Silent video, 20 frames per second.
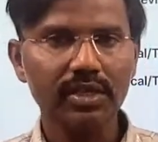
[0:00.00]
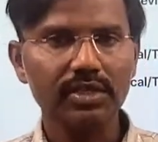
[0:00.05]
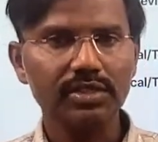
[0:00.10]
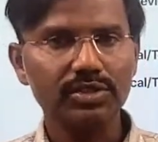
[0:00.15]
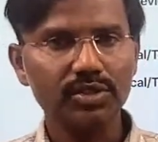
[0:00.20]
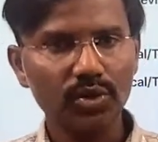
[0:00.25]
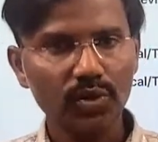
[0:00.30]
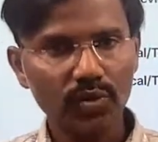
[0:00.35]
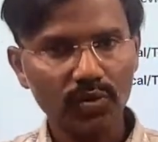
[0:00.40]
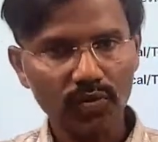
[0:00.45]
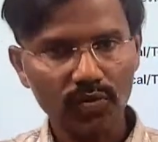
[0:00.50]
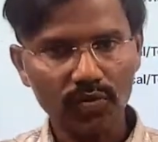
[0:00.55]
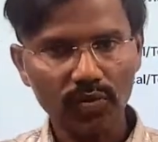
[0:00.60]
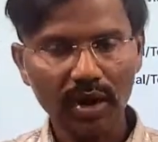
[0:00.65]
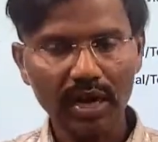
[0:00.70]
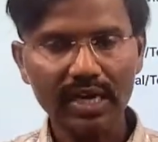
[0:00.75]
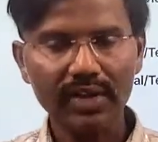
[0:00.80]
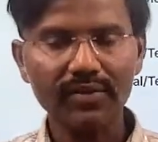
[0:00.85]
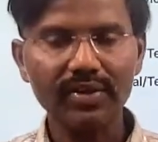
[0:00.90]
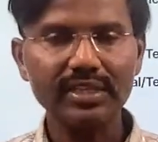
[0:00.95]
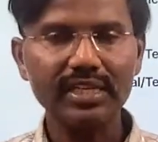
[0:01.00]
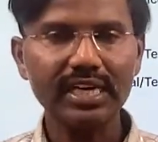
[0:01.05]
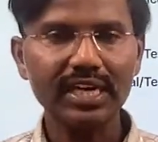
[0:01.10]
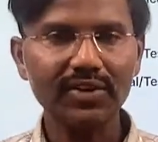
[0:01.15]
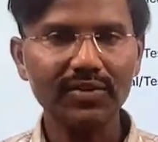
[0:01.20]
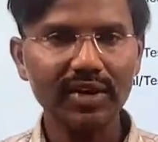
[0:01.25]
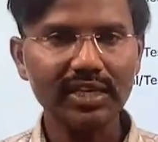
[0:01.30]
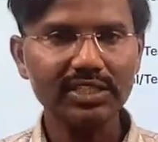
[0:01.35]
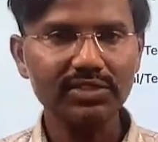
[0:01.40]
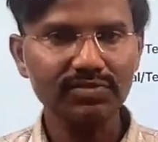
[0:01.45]
So whatever the
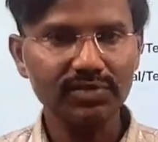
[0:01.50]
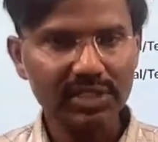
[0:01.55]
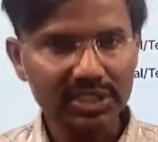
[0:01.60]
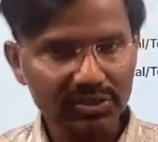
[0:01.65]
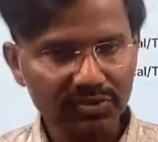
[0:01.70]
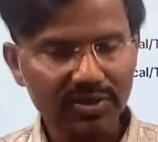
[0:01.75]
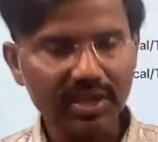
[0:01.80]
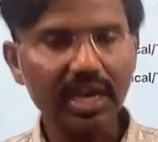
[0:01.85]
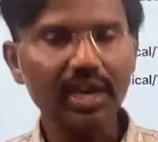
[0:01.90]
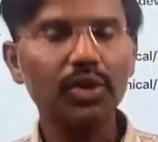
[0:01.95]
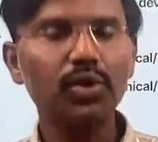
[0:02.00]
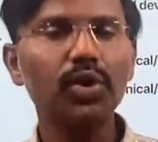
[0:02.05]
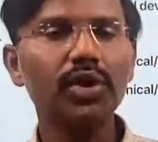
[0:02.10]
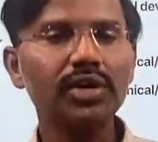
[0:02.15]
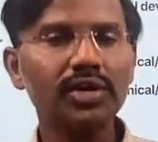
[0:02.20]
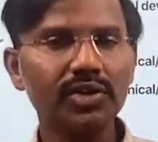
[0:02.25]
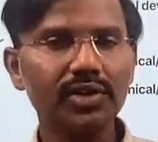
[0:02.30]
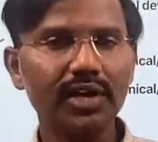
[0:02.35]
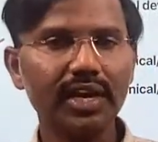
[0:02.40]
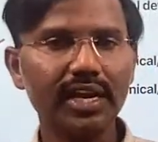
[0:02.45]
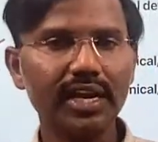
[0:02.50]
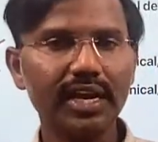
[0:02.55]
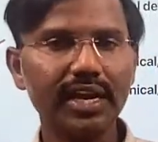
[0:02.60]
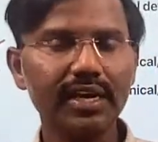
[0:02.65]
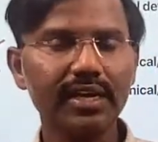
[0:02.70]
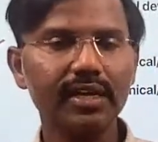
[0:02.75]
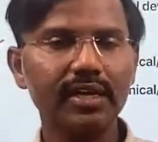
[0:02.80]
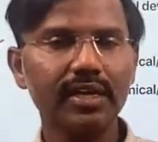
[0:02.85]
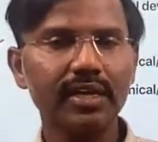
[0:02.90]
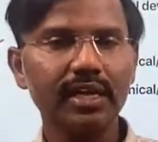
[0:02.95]
device which we are going to
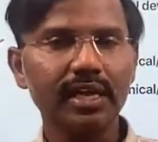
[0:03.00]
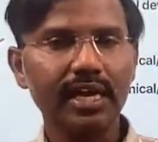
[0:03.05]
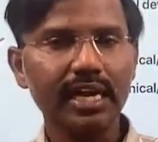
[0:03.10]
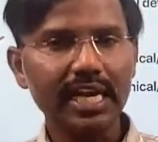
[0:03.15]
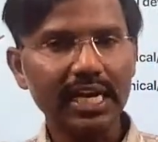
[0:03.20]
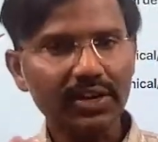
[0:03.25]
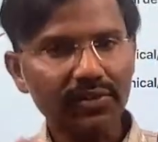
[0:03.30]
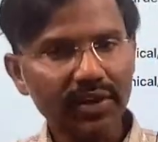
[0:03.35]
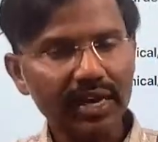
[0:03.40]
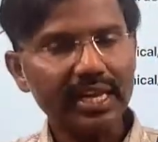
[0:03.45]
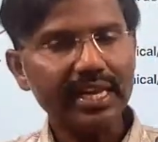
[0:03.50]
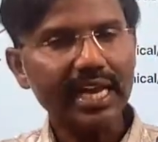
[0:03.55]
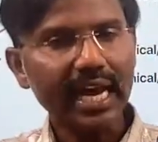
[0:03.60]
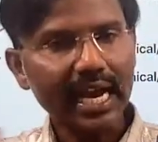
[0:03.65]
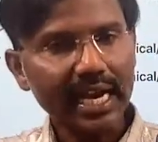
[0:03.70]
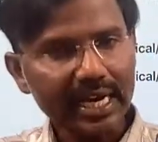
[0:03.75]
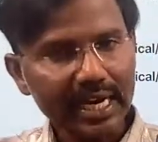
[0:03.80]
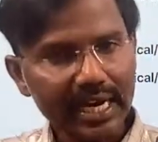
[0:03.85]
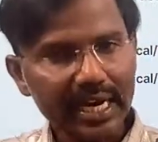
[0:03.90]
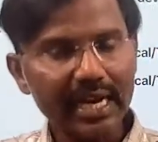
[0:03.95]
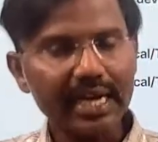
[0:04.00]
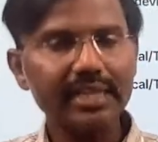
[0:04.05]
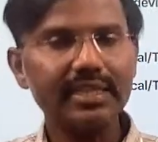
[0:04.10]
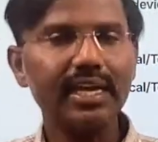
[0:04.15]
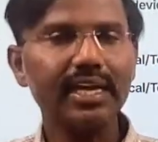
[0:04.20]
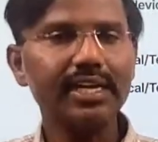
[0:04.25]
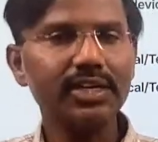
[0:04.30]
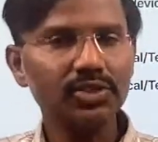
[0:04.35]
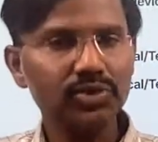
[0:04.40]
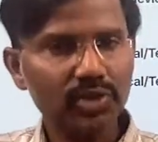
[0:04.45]
create, it will calculate the
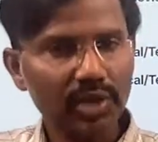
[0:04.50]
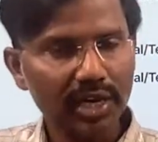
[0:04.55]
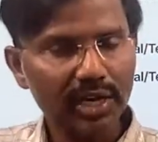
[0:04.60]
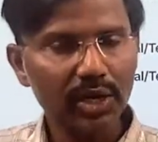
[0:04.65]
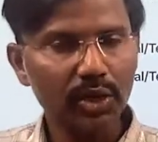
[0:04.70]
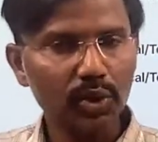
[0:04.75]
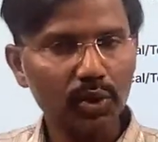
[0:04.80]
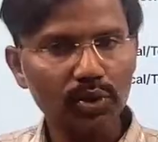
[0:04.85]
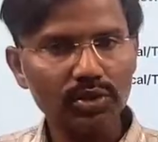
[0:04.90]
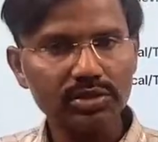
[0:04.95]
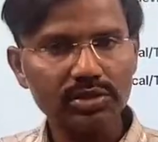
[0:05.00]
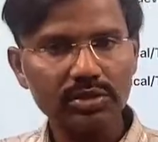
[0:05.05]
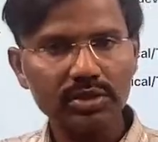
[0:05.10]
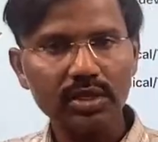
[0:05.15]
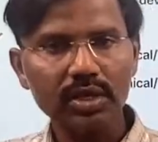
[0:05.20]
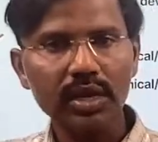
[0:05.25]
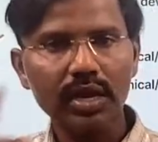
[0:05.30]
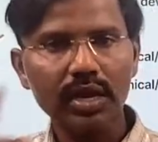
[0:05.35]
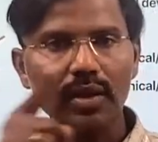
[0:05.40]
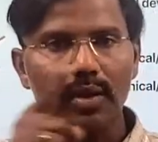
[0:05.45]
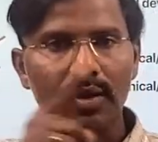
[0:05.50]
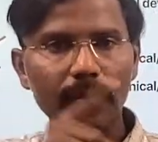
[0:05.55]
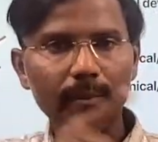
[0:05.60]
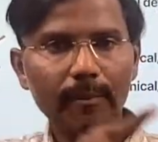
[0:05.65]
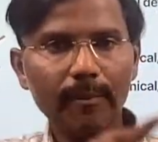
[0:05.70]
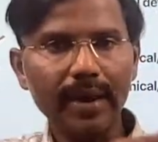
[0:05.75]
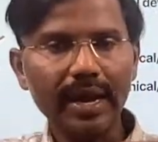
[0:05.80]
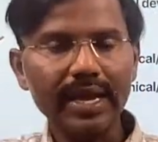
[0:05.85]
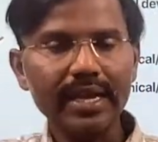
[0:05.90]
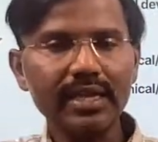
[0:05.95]
insulin dose
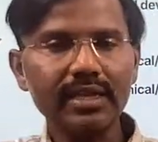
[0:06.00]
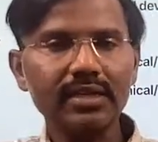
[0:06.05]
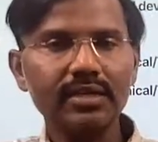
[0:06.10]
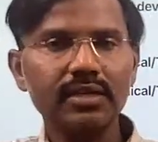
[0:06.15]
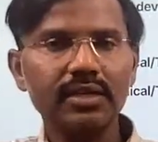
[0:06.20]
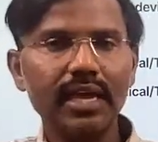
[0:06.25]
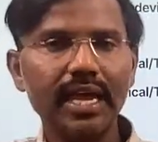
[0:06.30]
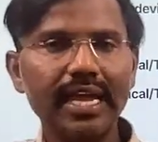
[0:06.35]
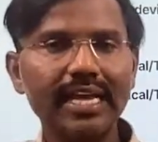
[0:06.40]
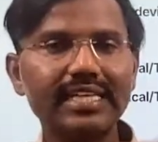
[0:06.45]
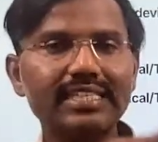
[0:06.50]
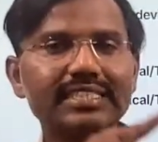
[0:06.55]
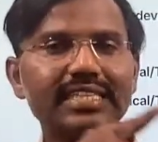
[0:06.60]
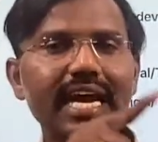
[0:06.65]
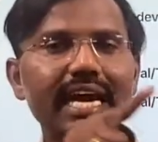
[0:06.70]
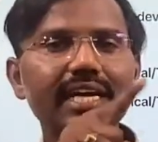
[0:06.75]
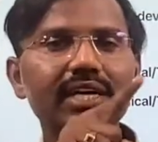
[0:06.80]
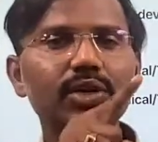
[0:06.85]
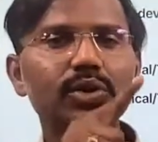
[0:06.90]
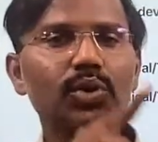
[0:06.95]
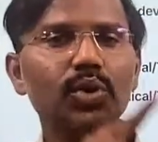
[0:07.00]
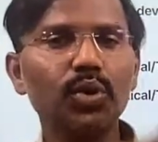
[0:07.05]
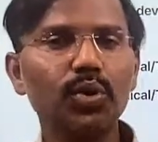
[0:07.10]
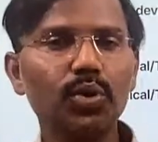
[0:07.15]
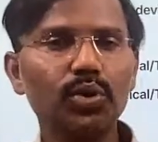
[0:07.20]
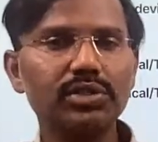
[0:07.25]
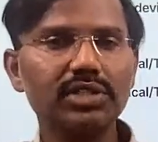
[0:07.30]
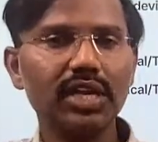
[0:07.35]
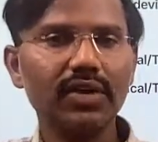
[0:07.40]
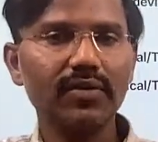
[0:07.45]
by exact
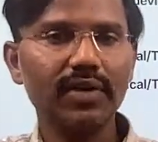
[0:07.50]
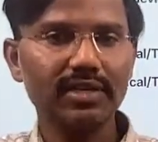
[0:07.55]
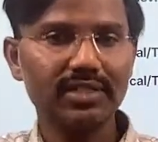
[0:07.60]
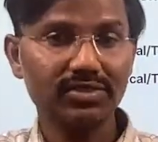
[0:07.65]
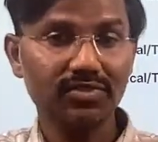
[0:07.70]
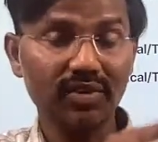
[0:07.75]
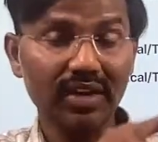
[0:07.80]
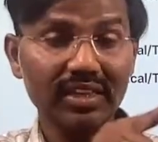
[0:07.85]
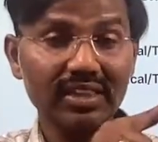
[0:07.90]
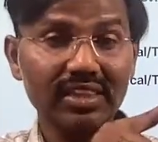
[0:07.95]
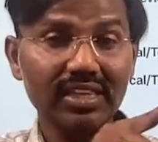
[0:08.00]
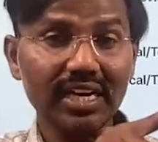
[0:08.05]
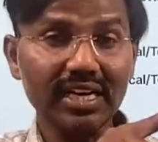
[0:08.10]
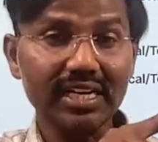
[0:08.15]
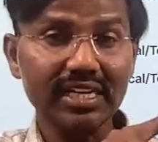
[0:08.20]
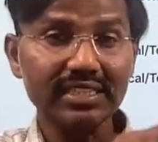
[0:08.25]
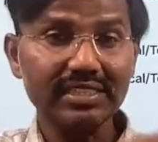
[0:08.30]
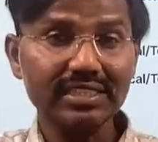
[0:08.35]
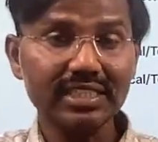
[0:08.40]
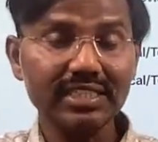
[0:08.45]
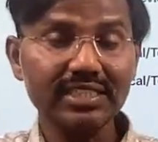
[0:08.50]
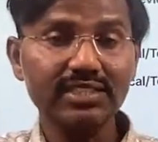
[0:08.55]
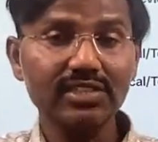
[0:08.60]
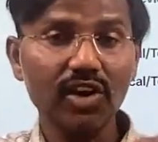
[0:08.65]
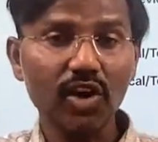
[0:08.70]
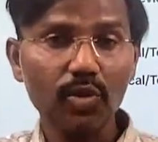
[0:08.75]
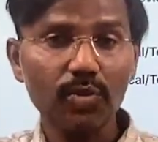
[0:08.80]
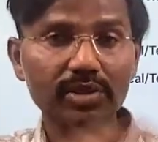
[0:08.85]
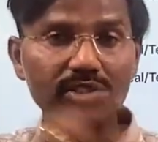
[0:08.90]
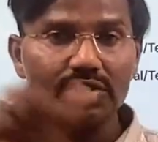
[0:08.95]
glucose levels. 136,
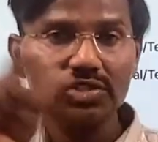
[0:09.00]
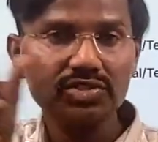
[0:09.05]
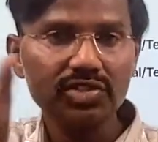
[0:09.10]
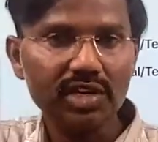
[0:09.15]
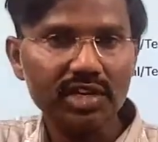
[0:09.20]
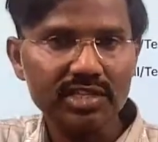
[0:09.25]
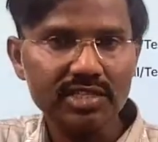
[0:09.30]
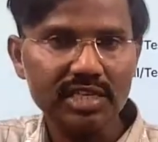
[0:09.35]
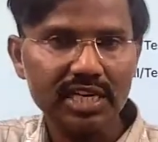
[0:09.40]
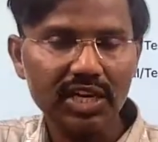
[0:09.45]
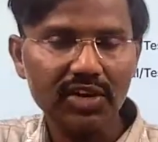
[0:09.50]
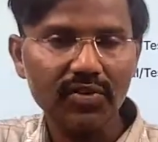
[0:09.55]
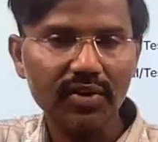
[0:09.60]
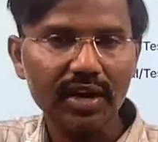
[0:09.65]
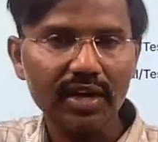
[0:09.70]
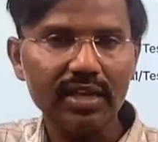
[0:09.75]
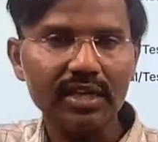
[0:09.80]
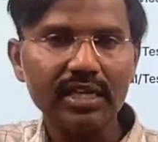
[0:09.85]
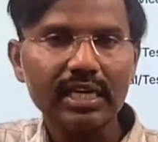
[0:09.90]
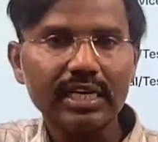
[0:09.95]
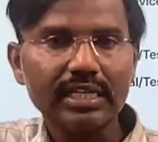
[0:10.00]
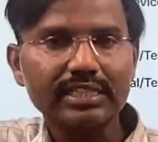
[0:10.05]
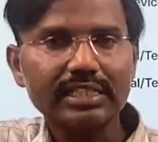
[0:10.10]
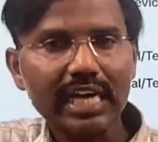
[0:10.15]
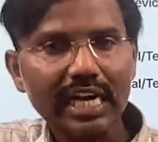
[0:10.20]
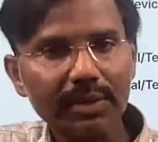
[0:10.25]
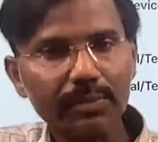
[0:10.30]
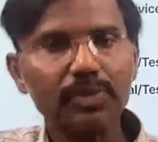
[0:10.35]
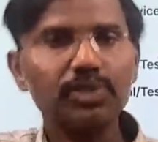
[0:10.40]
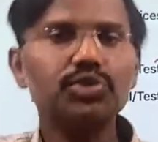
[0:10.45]
how much insulin is required,
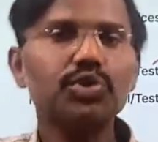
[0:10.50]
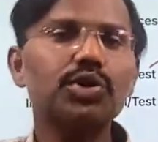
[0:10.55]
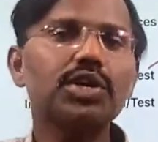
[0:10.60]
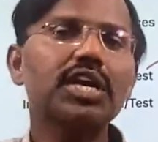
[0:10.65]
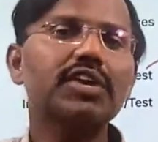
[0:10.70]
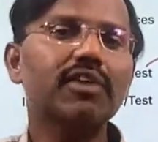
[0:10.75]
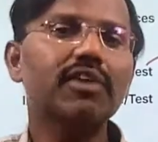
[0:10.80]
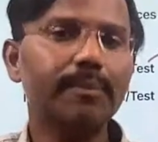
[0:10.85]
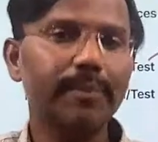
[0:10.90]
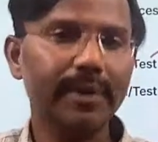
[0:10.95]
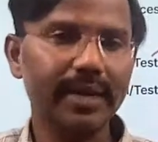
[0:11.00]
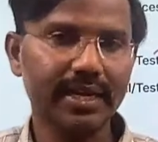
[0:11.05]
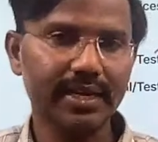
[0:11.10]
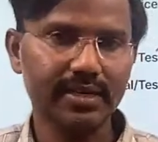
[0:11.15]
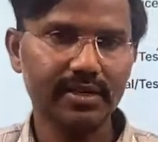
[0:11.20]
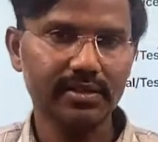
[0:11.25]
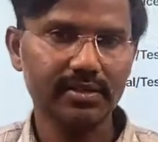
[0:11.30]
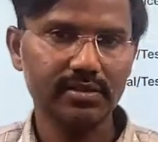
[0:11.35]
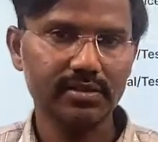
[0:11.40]
that much only it will prick.